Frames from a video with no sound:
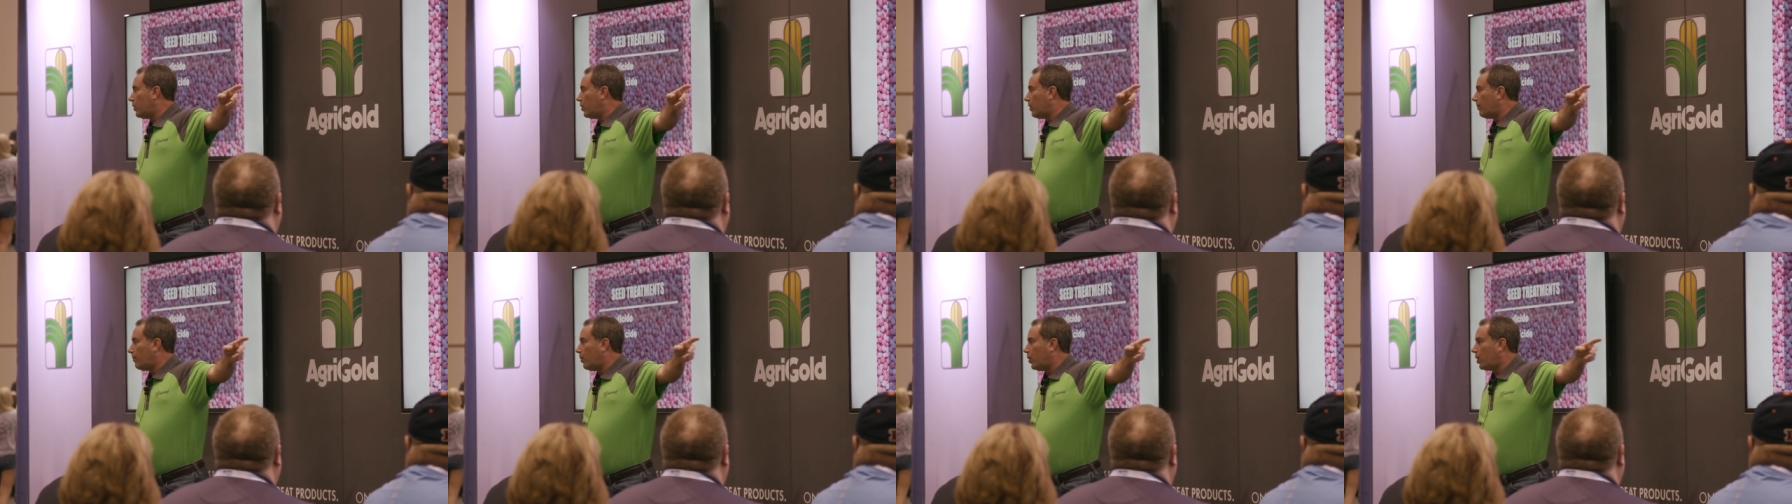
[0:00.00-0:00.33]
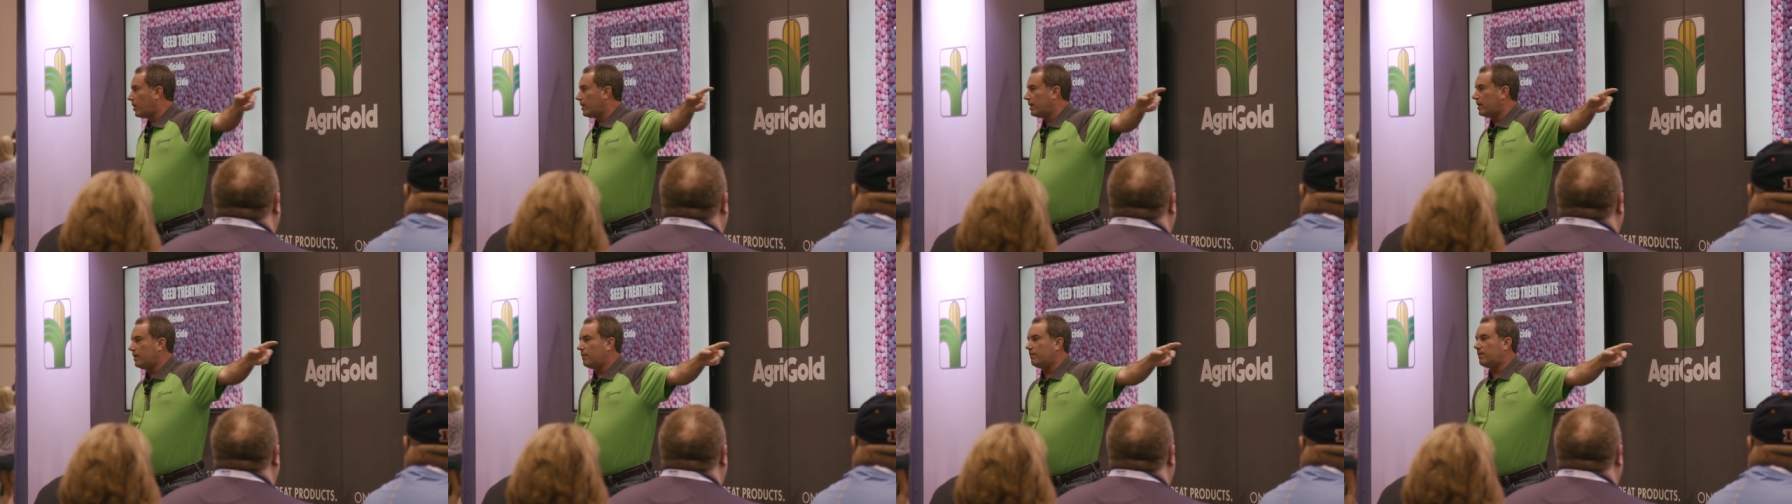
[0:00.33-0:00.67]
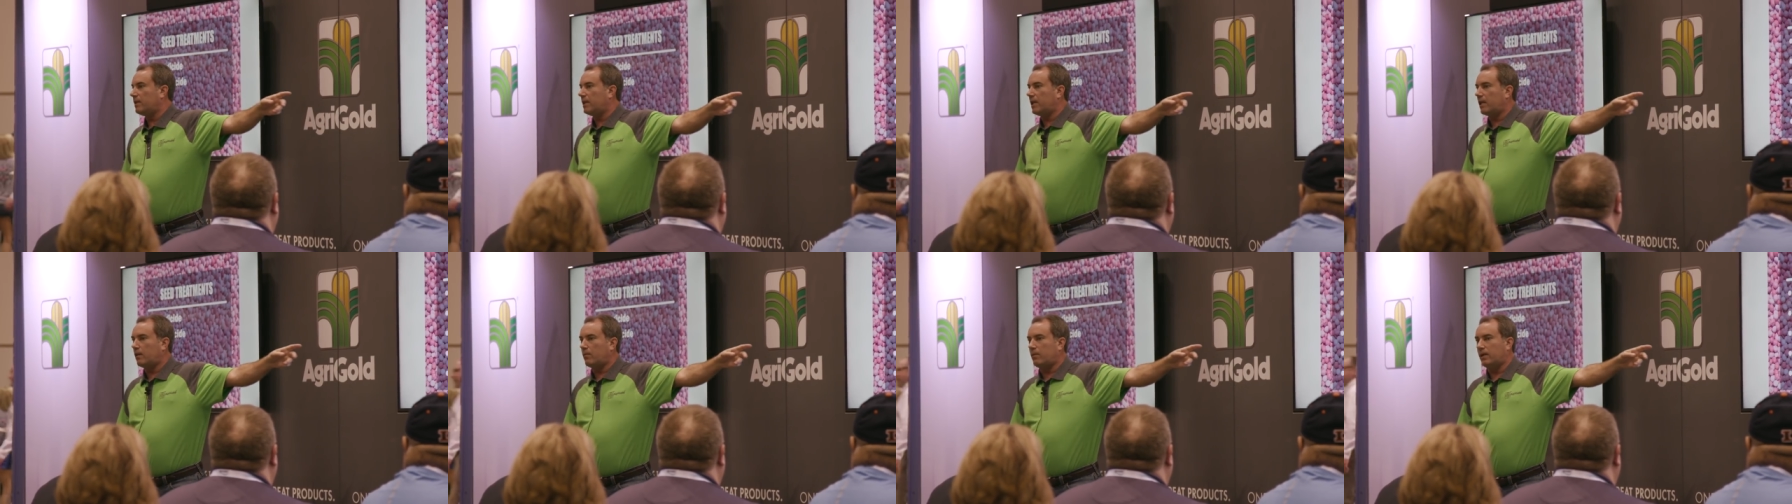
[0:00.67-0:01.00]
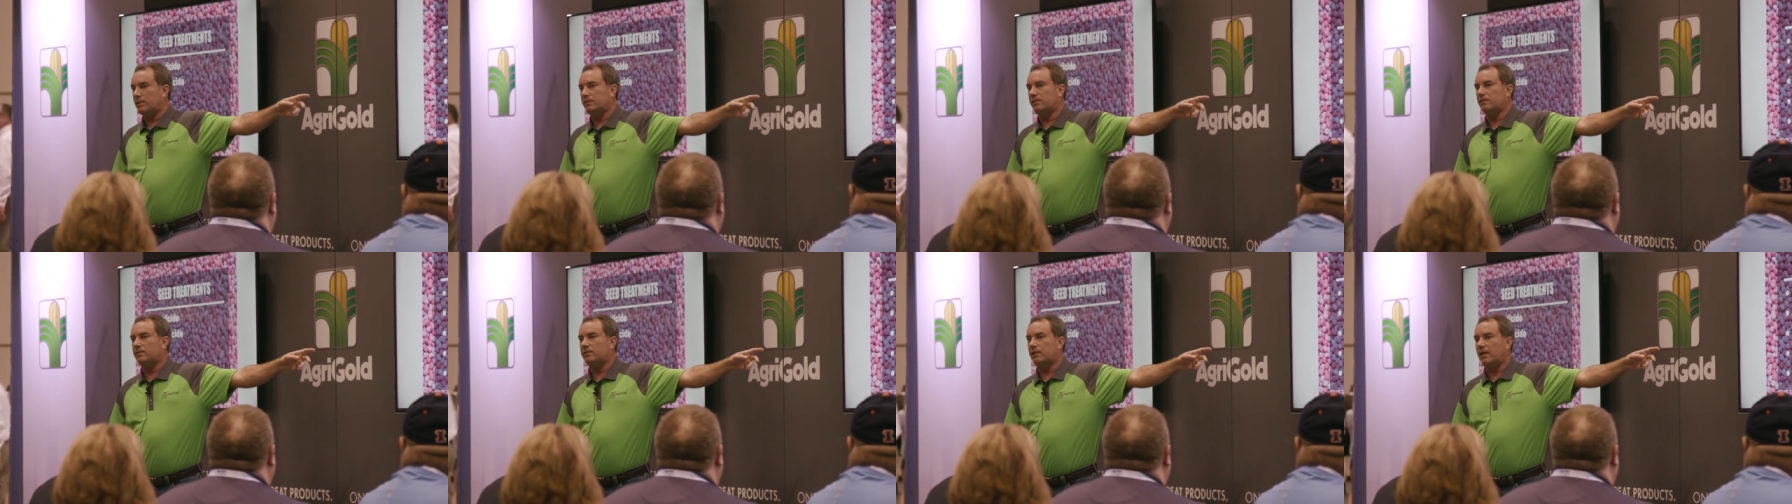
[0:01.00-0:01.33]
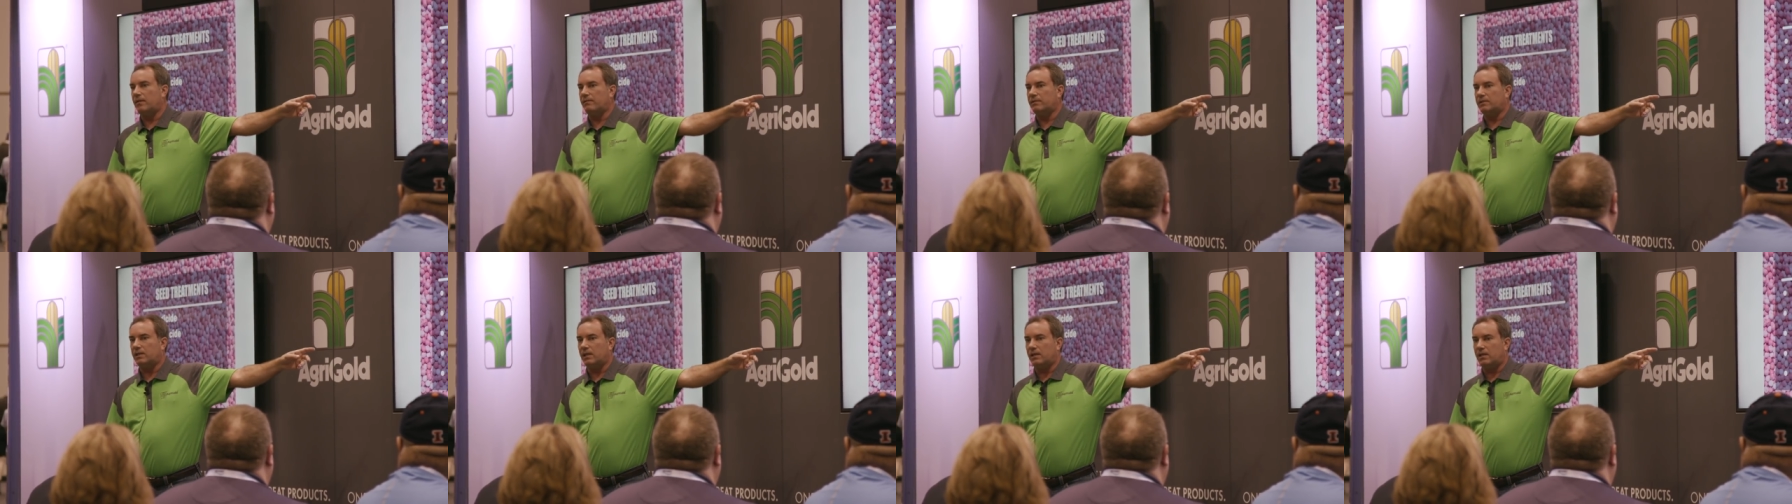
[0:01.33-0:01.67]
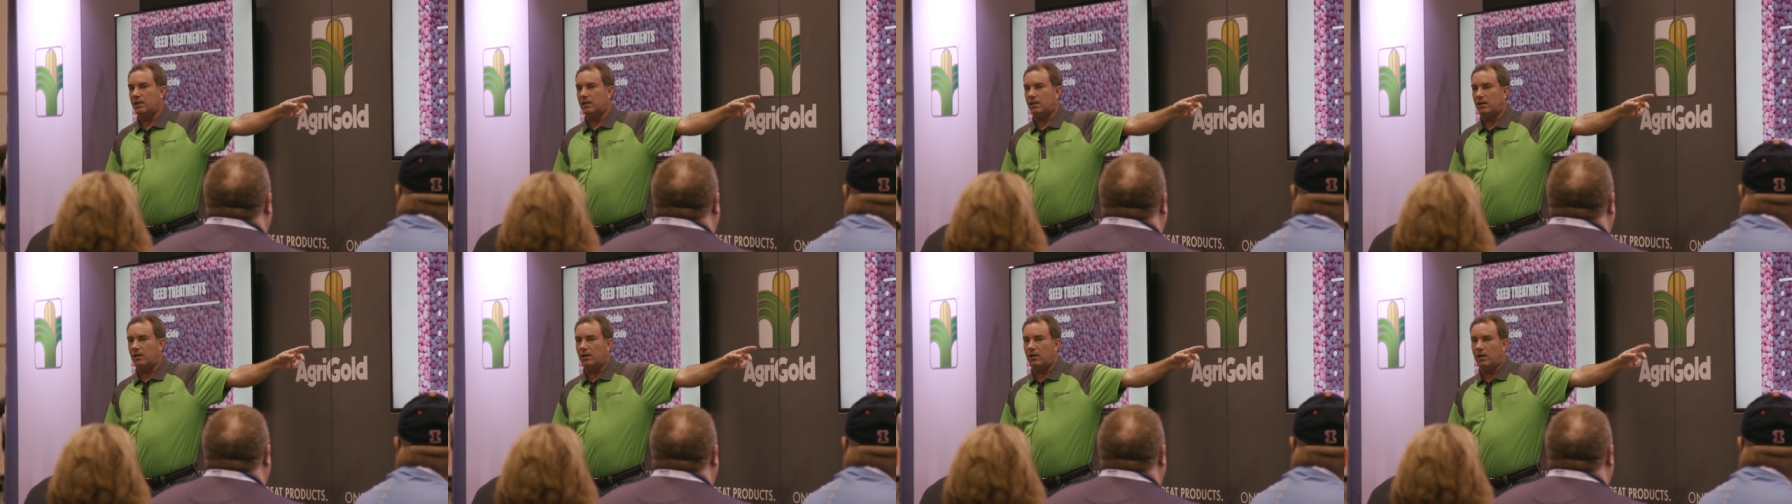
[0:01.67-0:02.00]
more important even than it was in 17
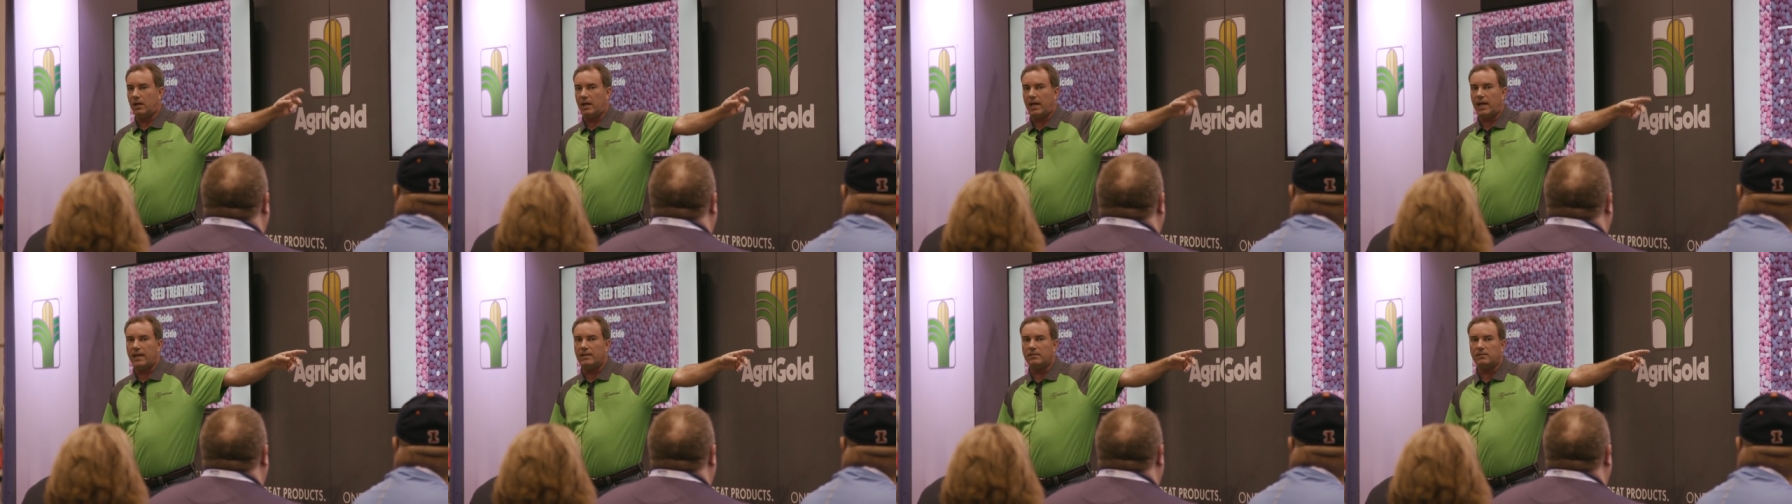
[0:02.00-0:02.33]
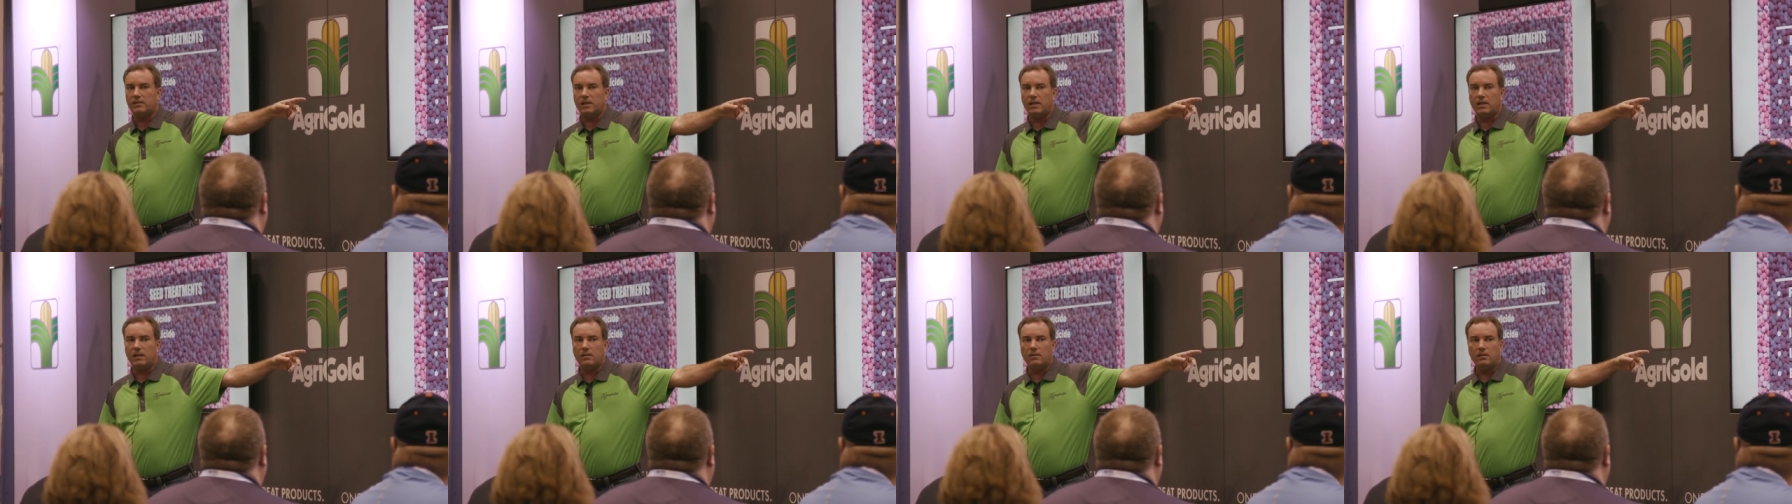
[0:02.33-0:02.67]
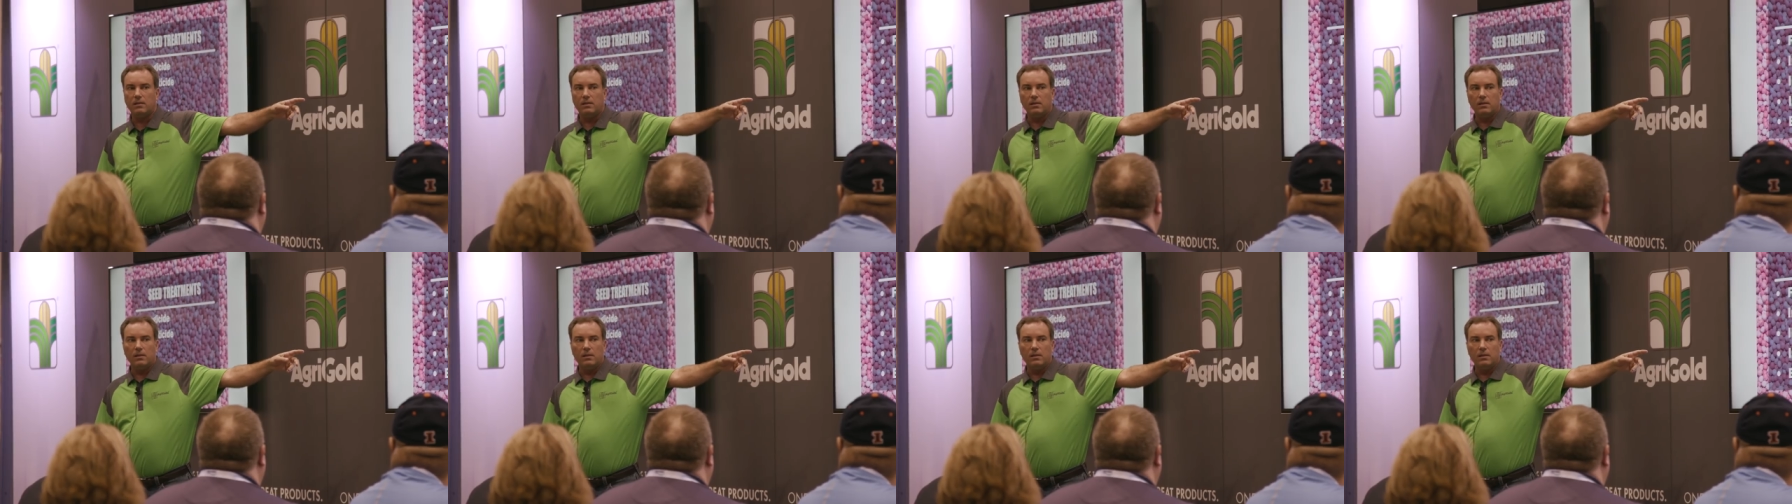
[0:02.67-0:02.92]
and 18